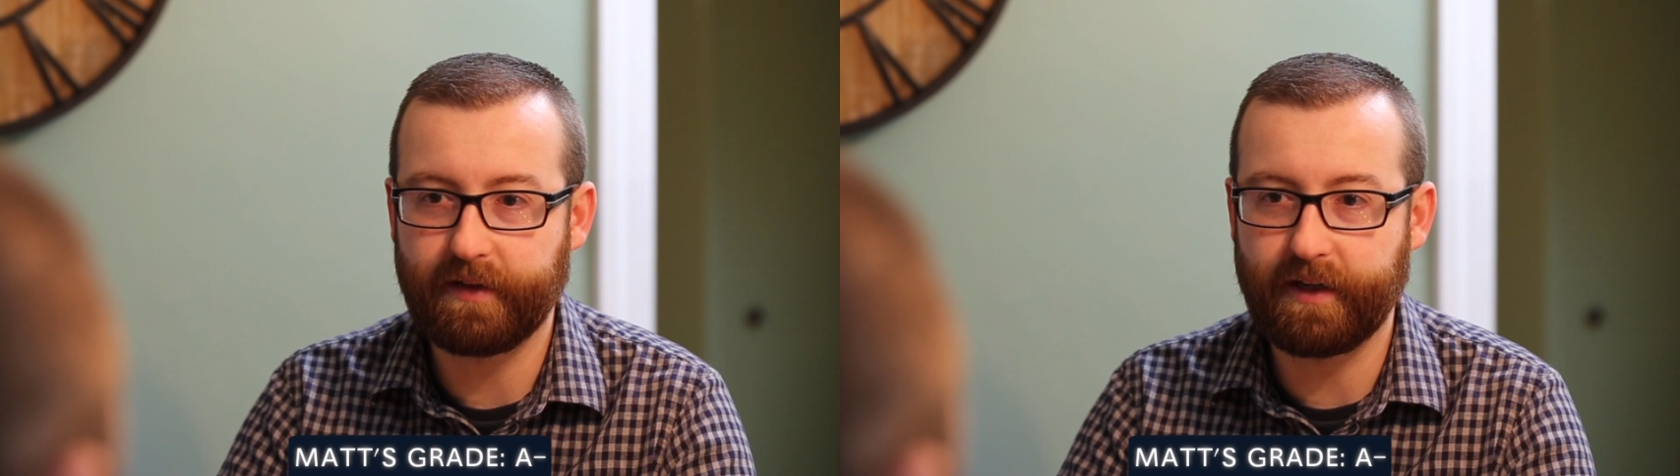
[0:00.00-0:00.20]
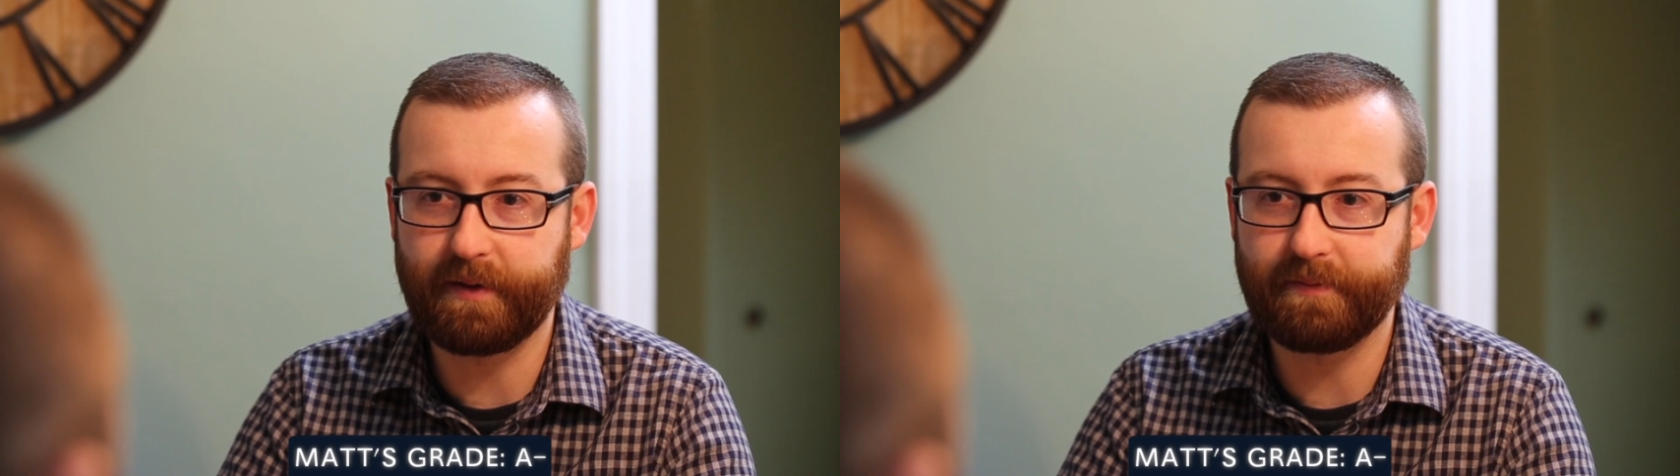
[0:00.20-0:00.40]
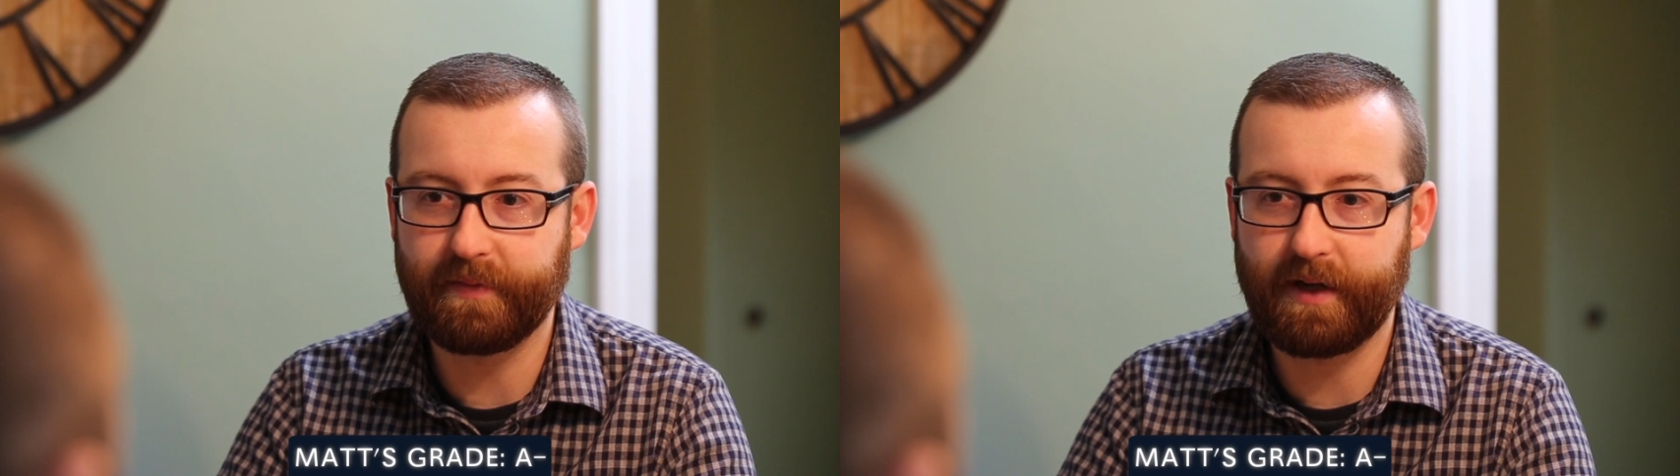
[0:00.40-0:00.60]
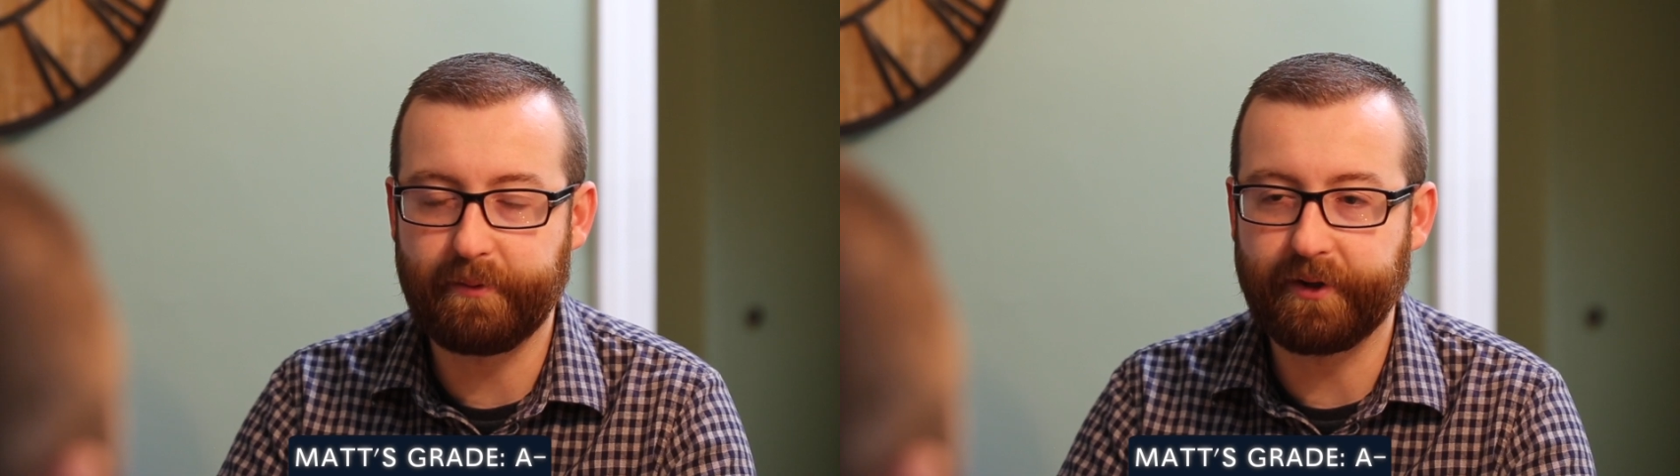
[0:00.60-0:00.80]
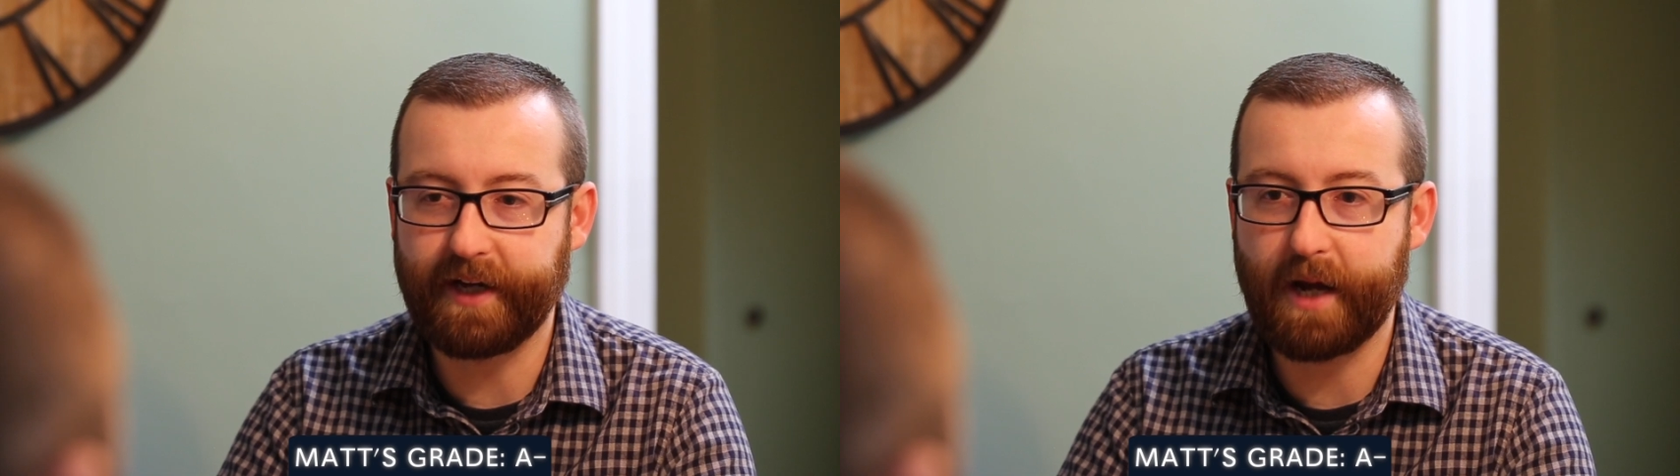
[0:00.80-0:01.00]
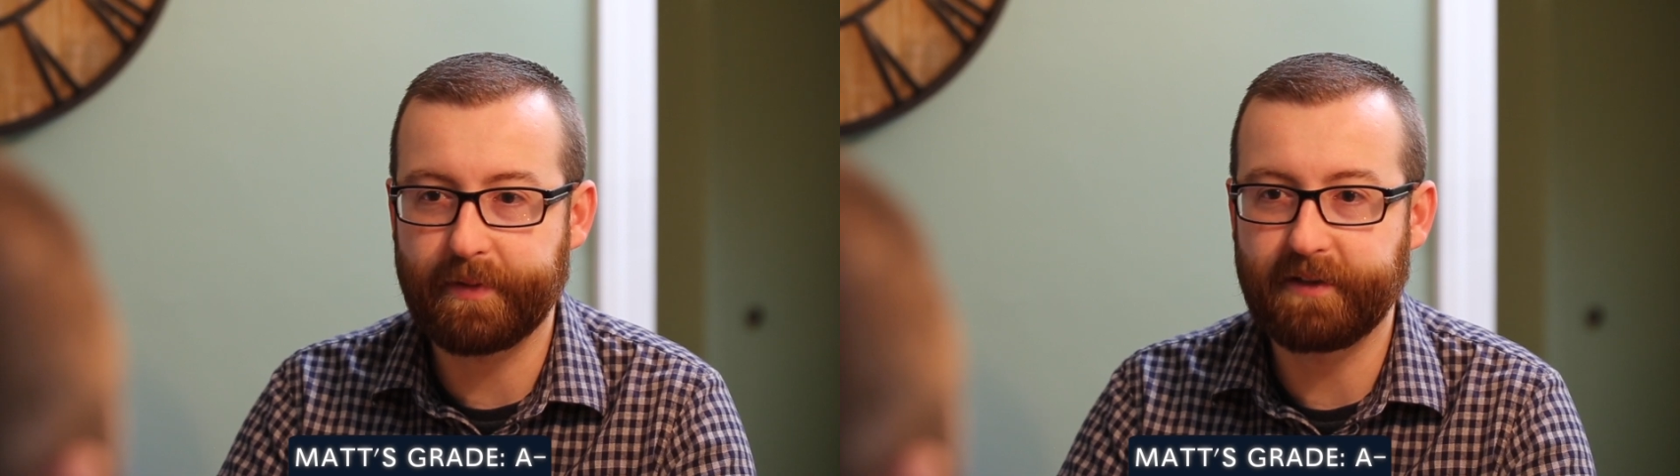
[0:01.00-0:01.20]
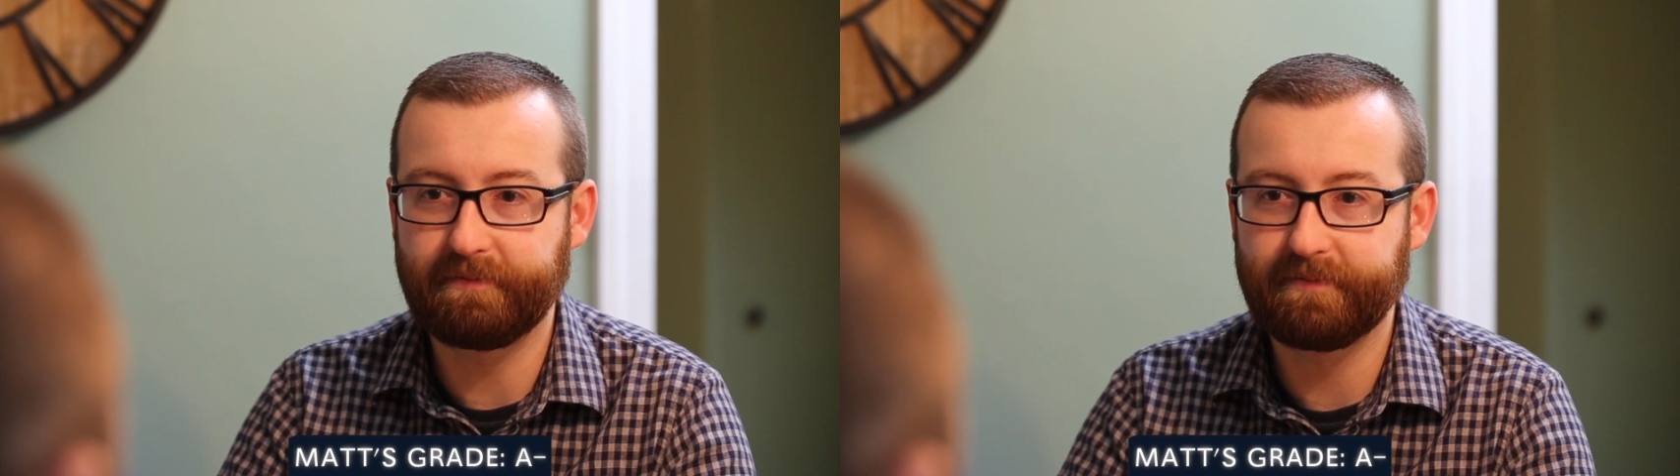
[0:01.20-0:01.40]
I'm really happy.